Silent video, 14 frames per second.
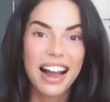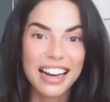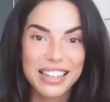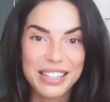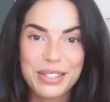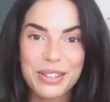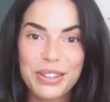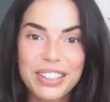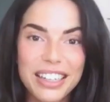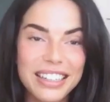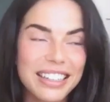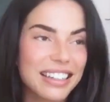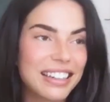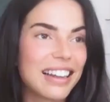I saw
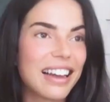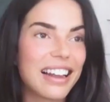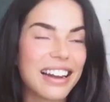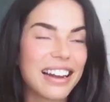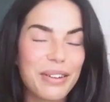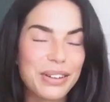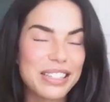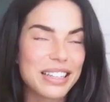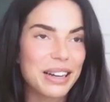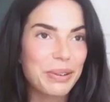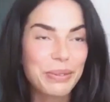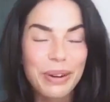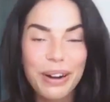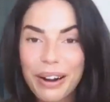that and I was
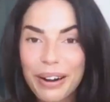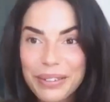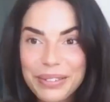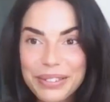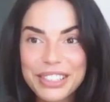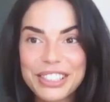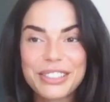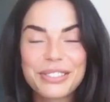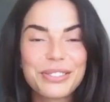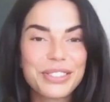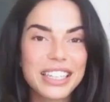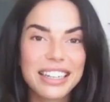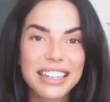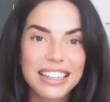like, wow, she
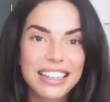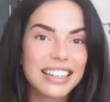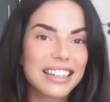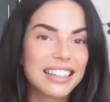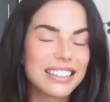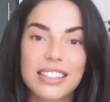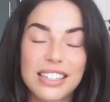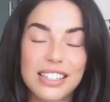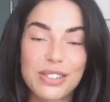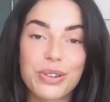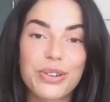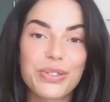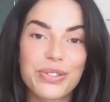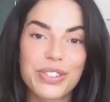really
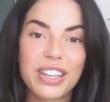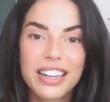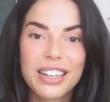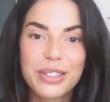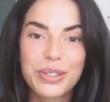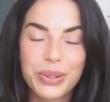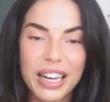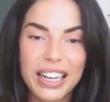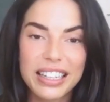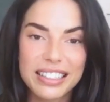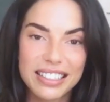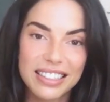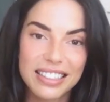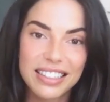deserves to
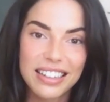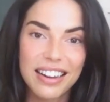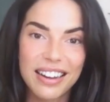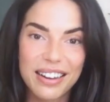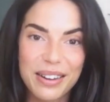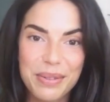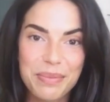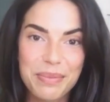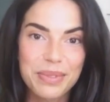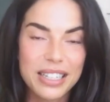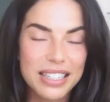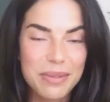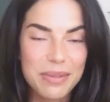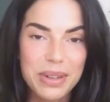get
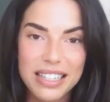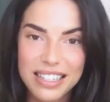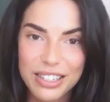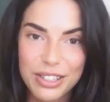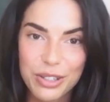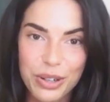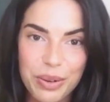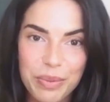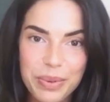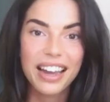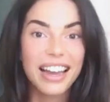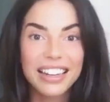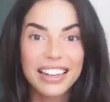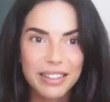this amazing job.
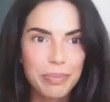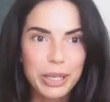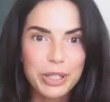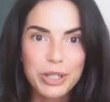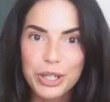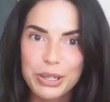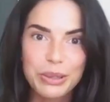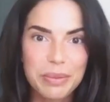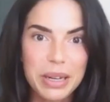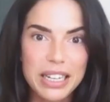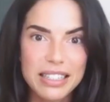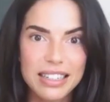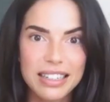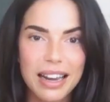And the picture is
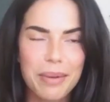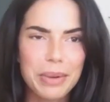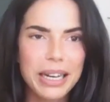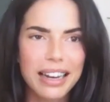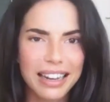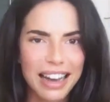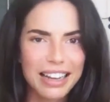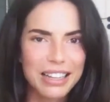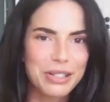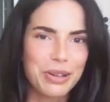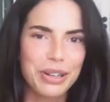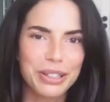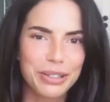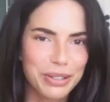amazing. I mean, like, I
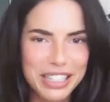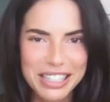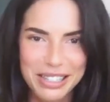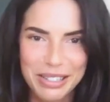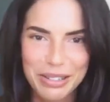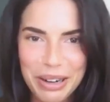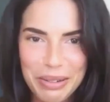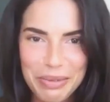saw it on Instagram.